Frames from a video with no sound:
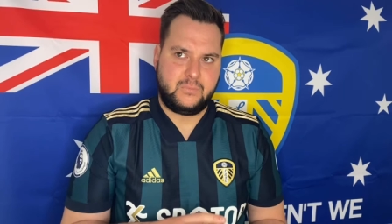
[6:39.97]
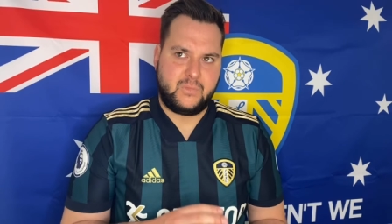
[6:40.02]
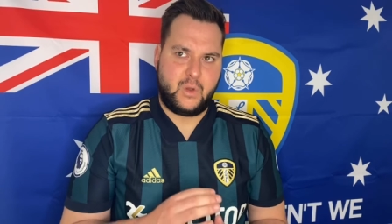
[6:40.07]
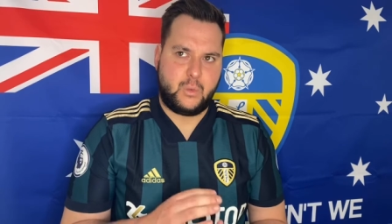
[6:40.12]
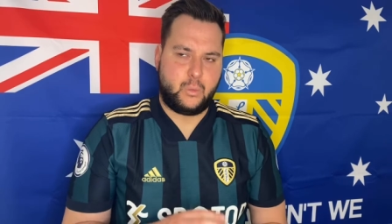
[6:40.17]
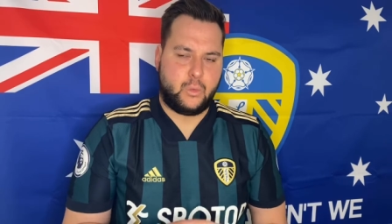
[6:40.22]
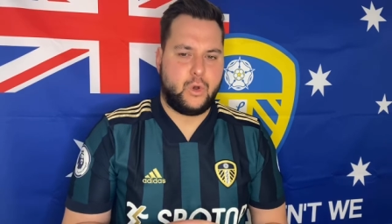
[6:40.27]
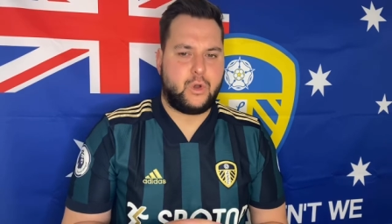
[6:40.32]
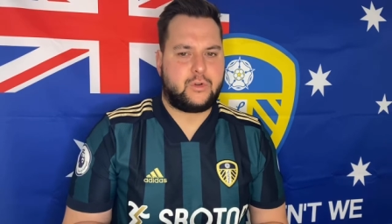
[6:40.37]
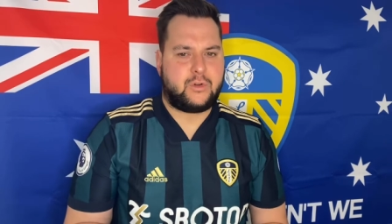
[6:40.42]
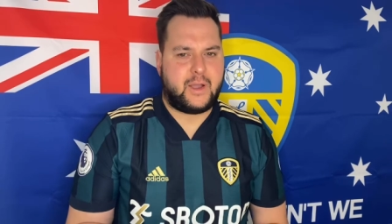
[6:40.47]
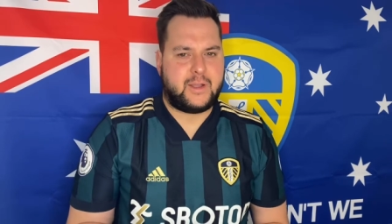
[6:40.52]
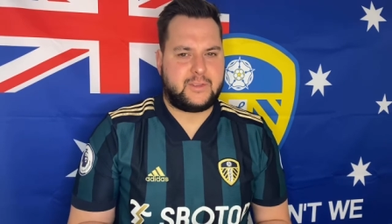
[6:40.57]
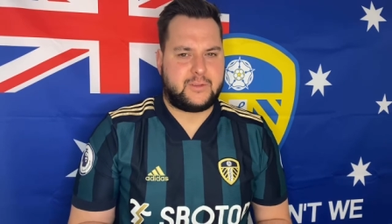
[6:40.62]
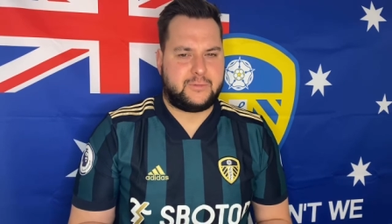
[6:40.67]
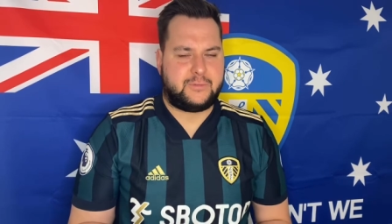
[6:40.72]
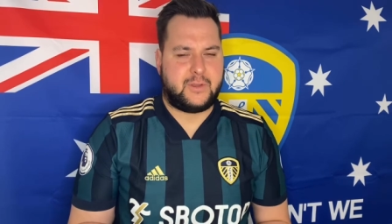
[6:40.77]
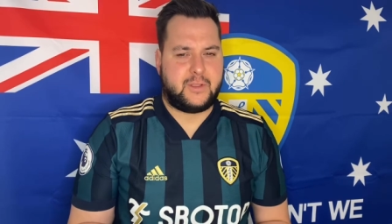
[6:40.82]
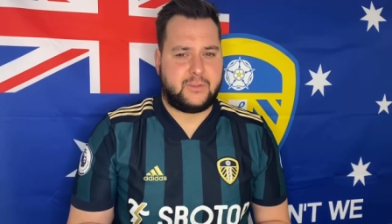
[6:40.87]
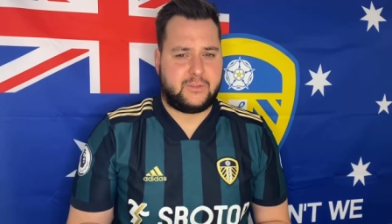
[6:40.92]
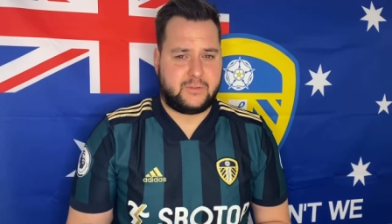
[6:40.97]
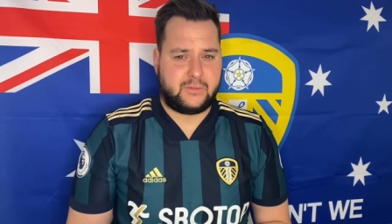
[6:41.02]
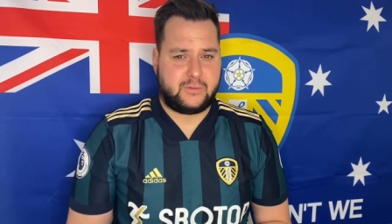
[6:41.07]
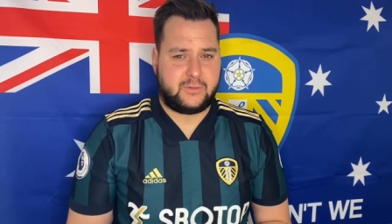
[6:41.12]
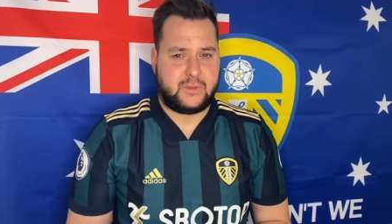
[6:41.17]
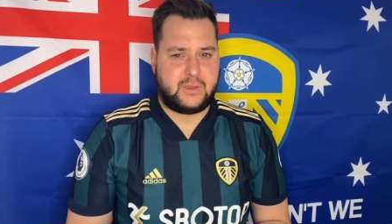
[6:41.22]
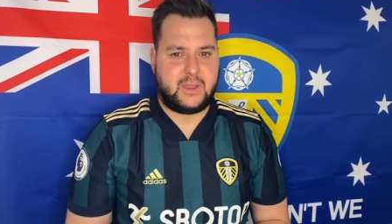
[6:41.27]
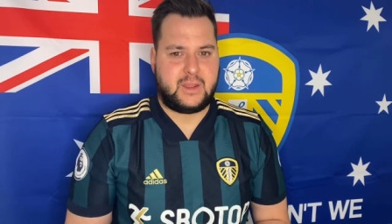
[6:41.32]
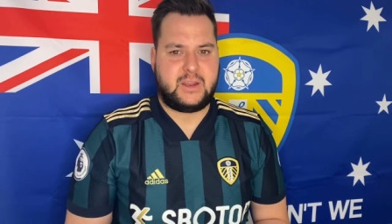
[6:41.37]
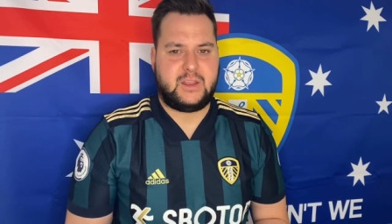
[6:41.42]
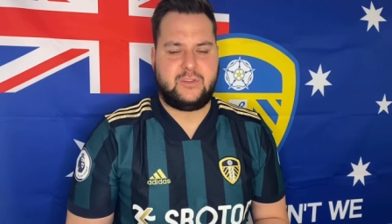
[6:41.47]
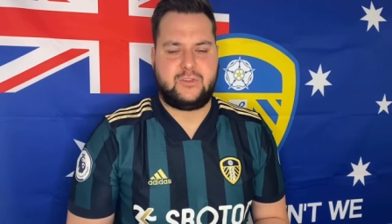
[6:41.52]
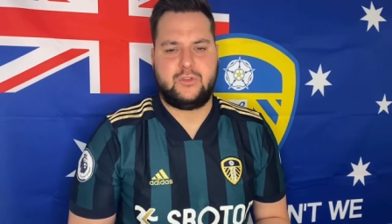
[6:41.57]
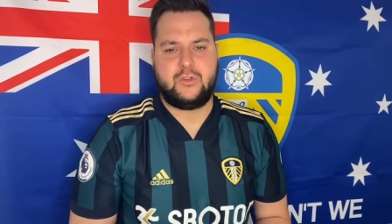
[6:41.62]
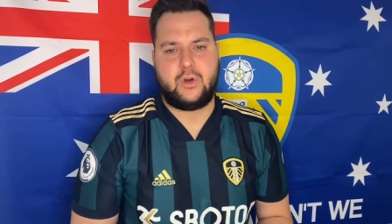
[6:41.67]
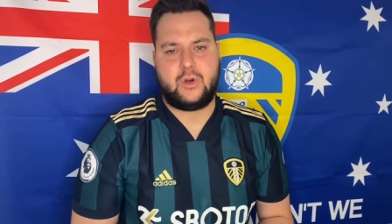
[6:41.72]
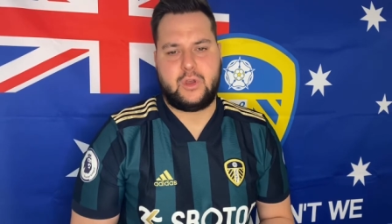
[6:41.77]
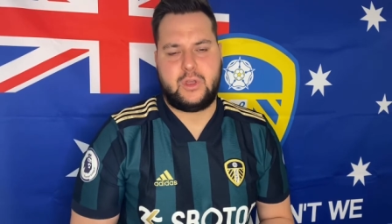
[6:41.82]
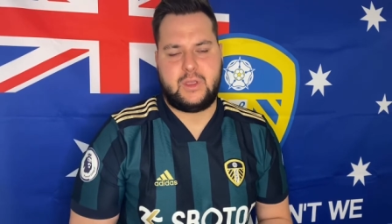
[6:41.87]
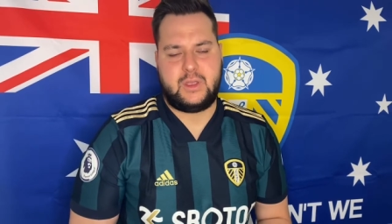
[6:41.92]
work rate defensively, and he
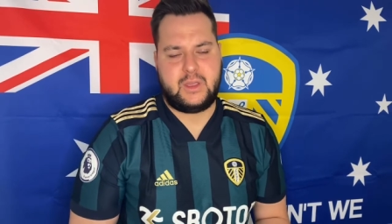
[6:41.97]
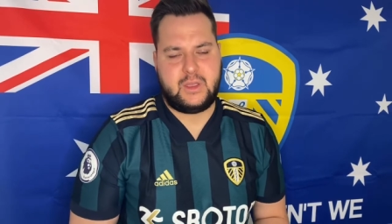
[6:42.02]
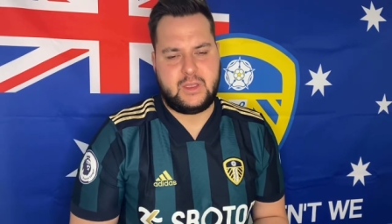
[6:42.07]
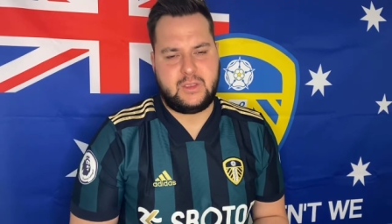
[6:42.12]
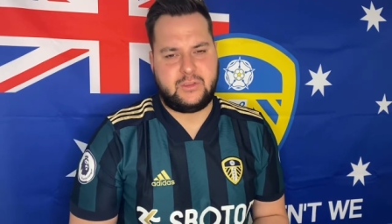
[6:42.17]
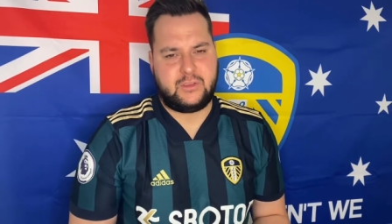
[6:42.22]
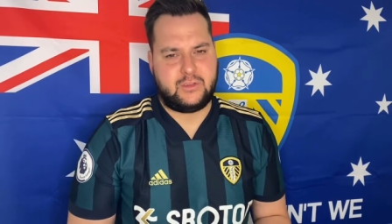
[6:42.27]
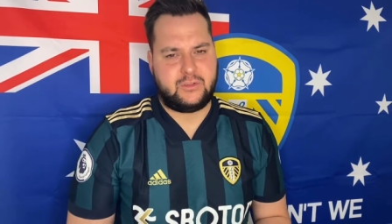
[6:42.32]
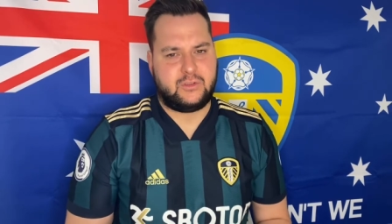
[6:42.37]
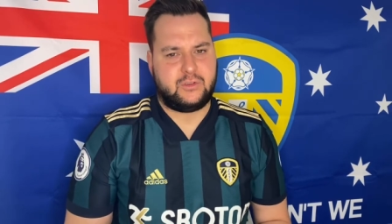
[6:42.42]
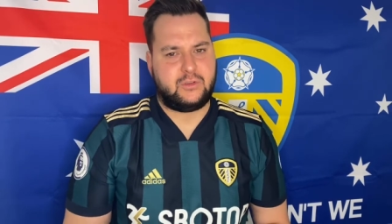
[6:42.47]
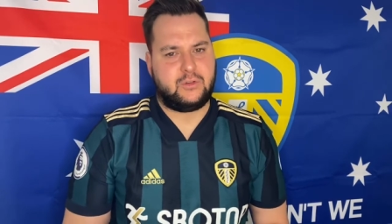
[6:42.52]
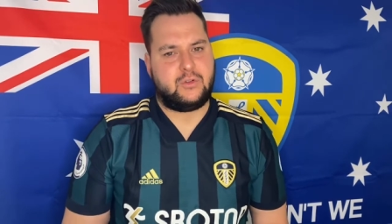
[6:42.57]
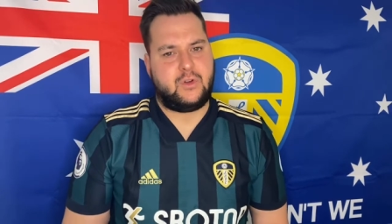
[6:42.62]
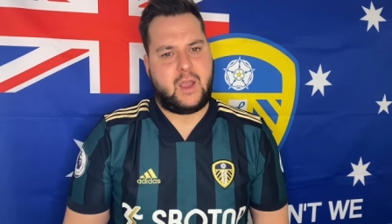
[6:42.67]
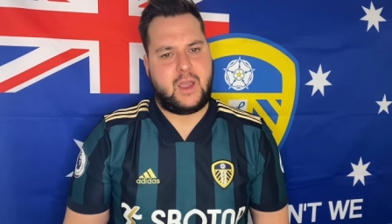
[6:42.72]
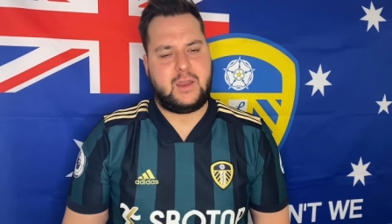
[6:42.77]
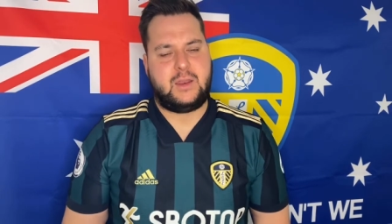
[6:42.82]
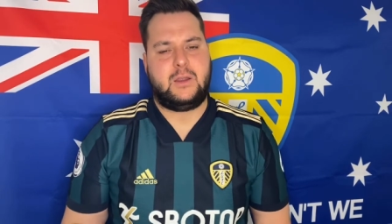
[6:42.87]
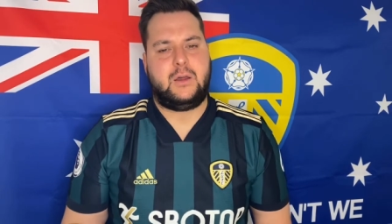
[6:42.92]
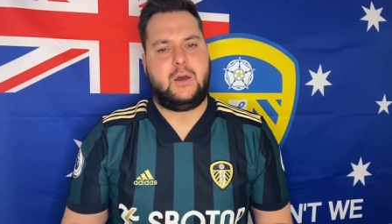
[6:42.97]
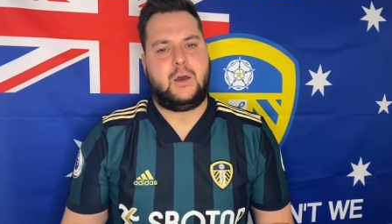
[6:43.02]
isn't great.